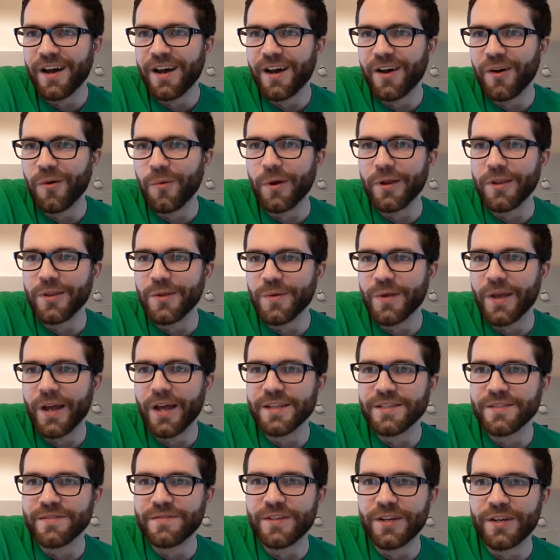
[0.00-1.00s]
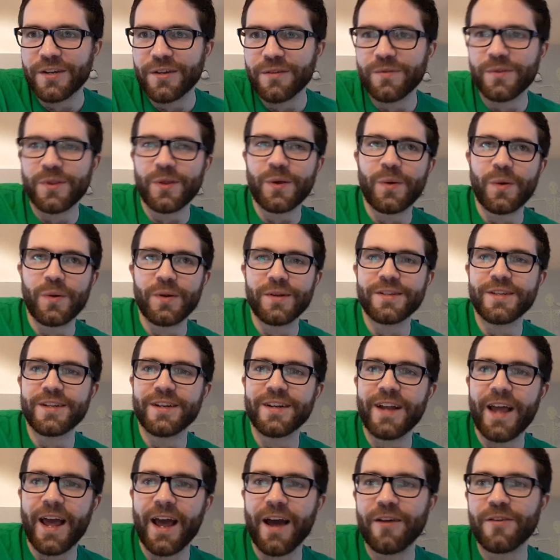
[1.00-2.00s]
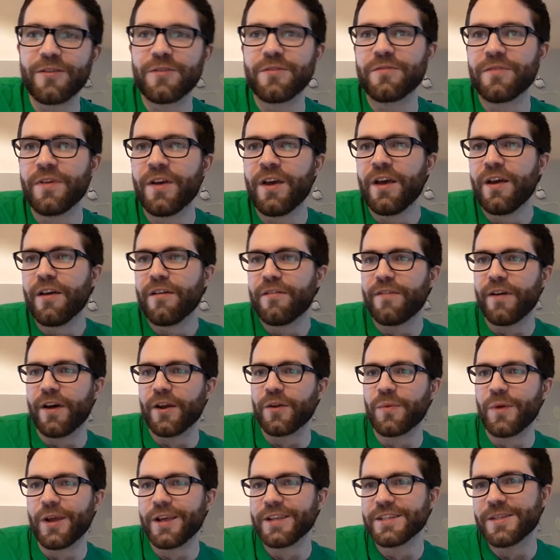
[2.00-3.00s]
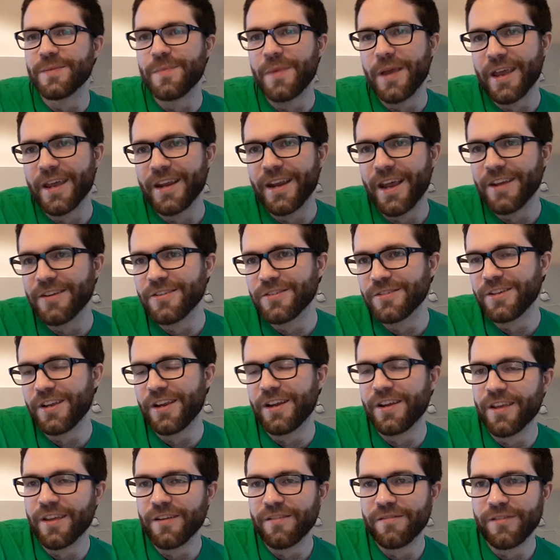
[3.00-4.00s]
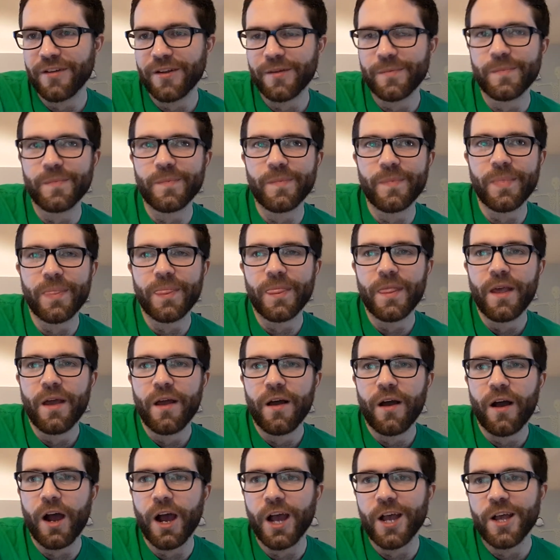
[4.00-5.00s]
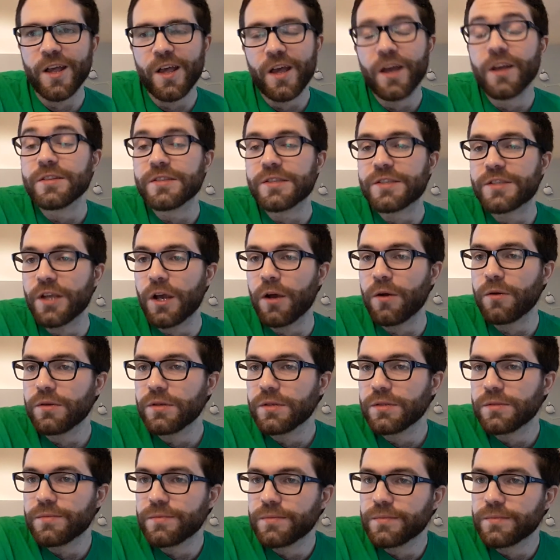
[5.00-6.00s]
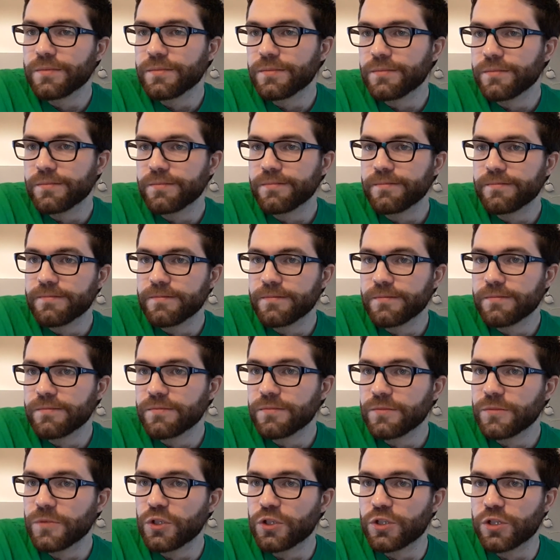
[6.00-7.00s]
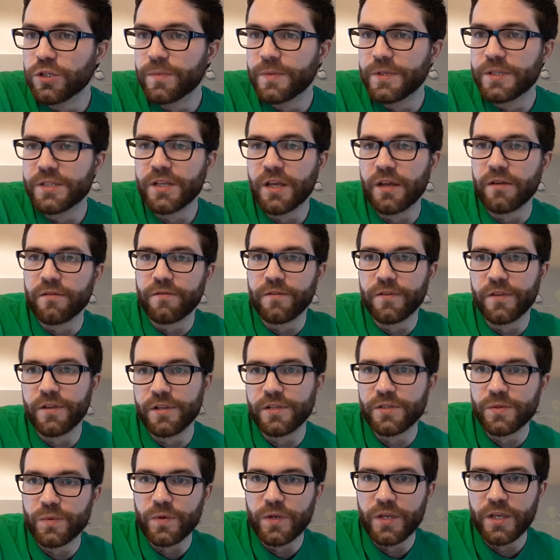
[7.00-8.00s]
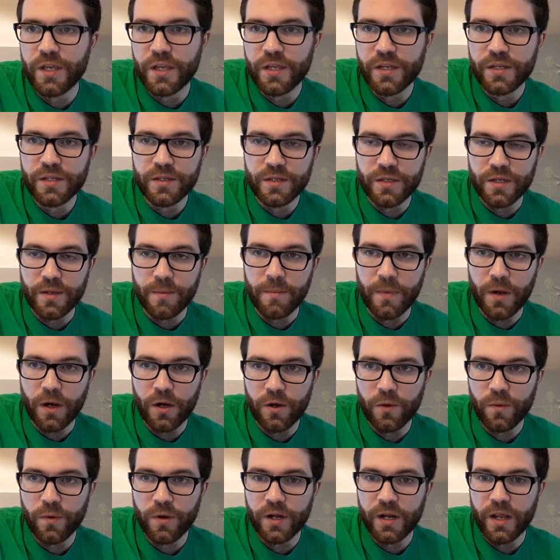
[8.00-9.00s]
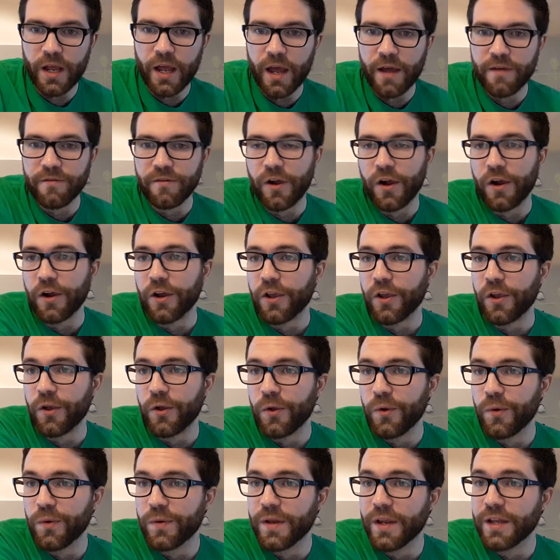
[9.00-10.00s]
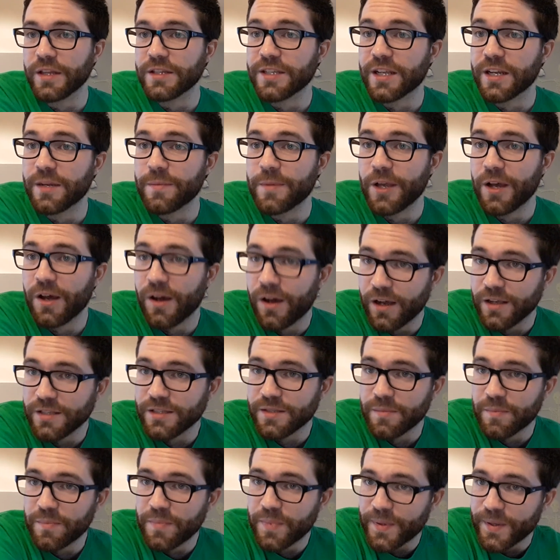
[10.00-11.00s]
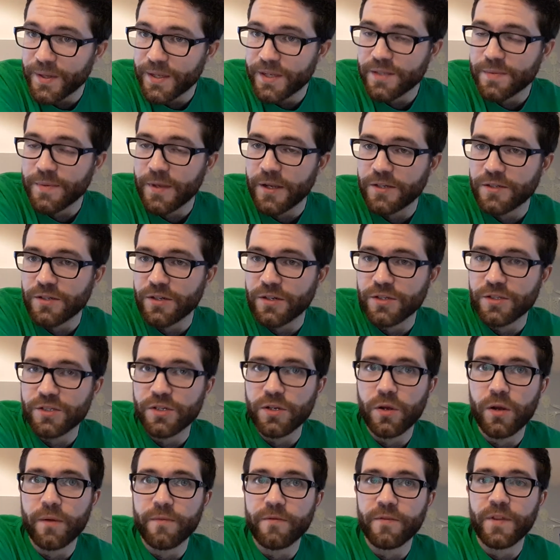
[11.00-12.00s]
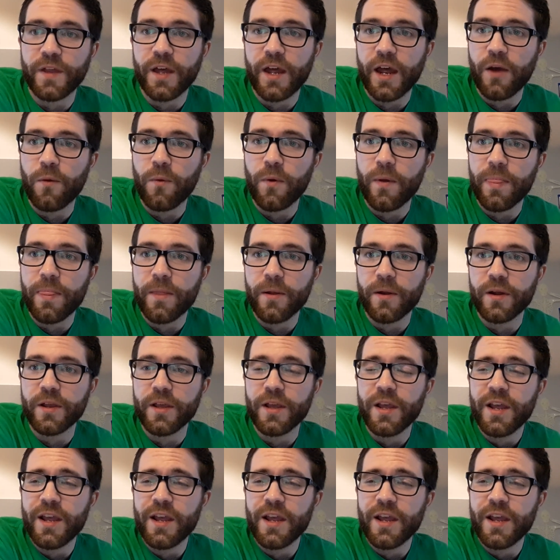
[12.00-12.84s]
what you guys have done over the quarantine and how you've found ways to make it entertaining and fun. All right, so you should be set for this week. Tomorrow we're going to have our Kahoot. It's going to be awesome. Please make sure to show up for that at 1:30.